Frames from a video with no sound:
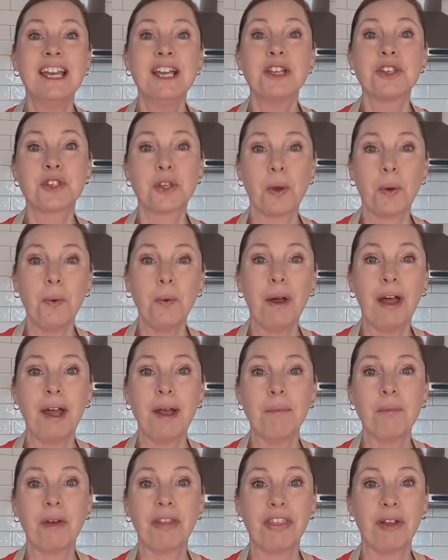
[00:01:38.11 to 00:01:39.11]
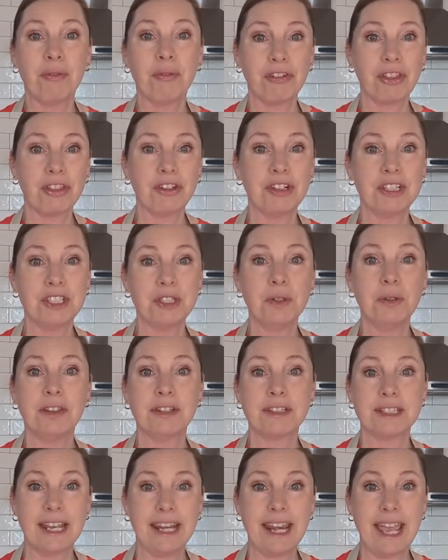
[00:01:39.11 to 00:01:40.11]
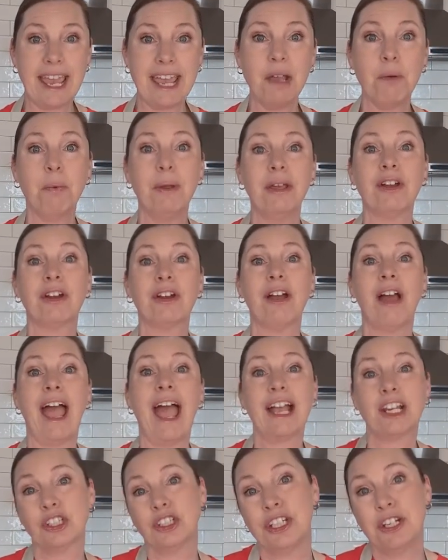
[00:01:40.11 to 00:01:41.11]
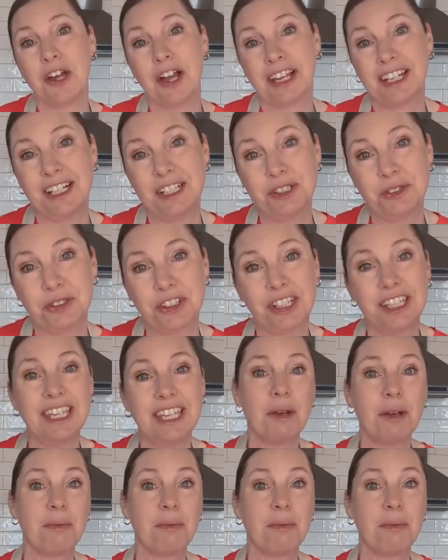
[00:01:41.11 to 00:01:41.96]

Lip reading: So without further ado, today we are actually not going to do a cookie.